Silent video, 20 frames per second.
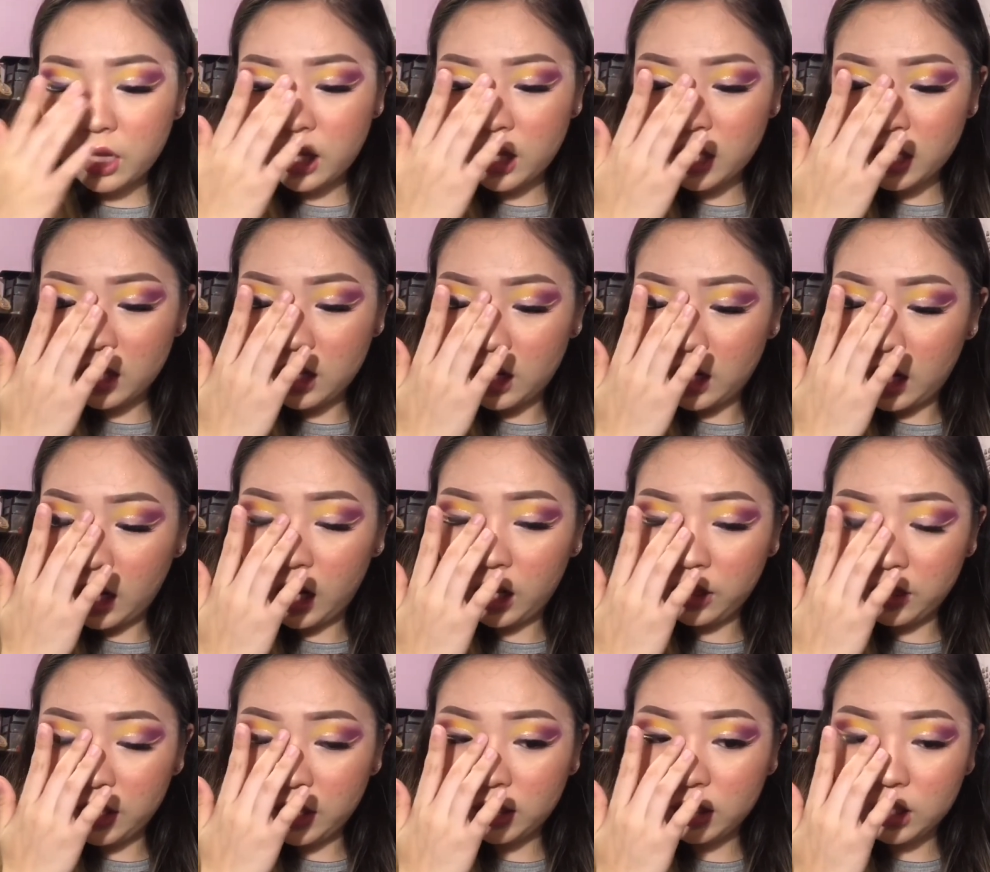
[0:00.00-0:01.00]
and I
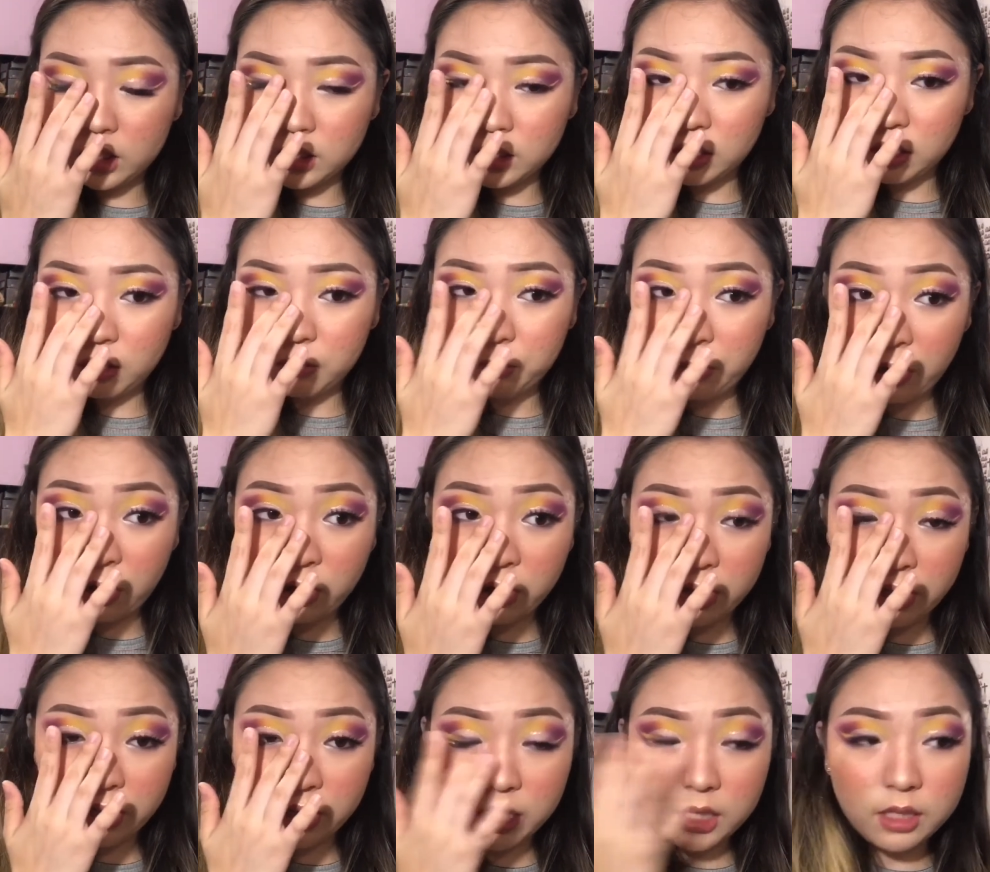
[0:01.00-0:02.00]
think that's about
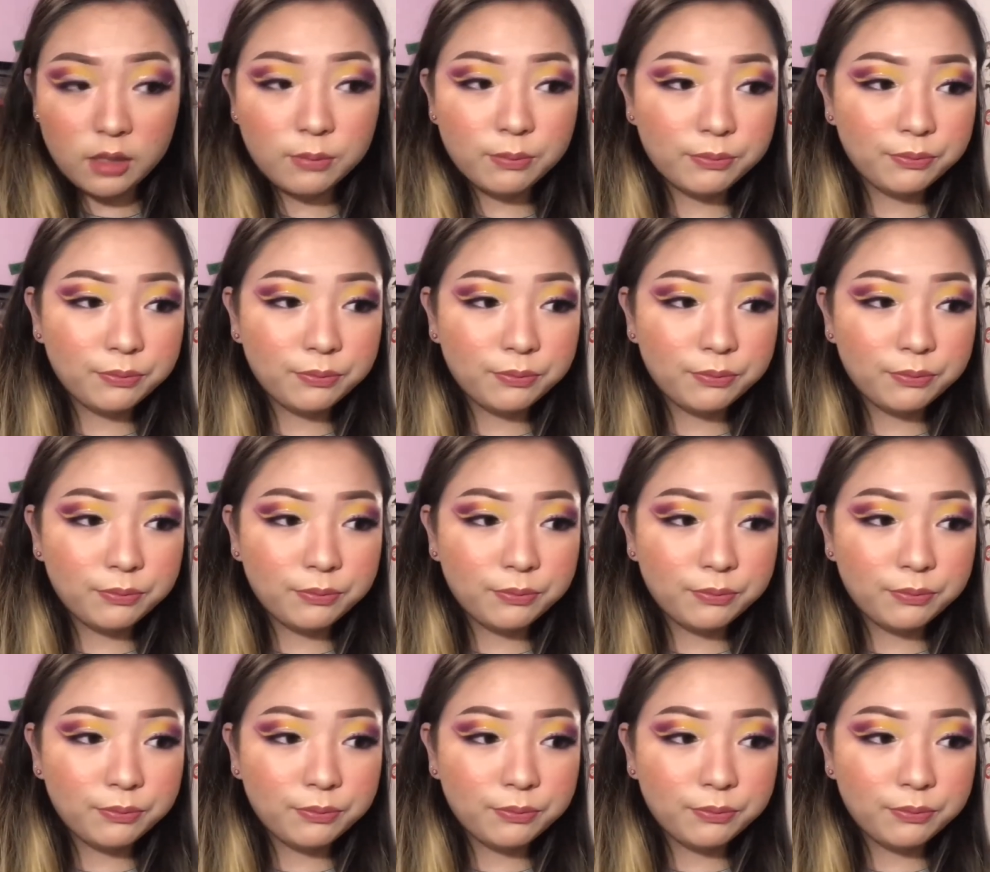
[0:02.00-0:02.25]
it.